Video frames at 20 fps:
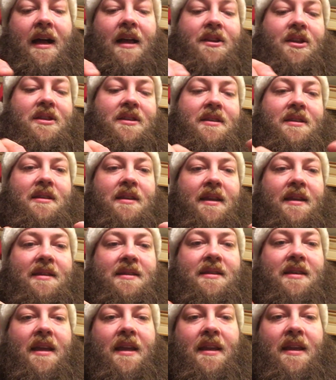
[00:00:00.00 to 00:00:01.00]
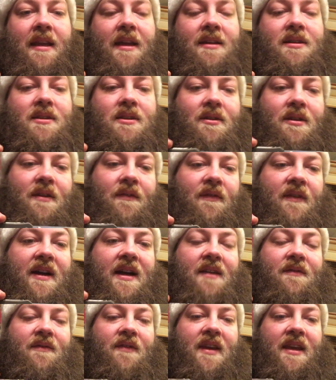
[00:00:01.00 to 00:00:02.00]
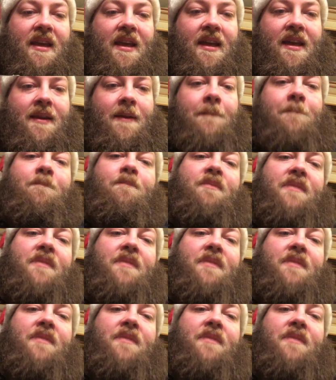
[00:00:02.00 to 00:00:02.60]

This is an S35VN.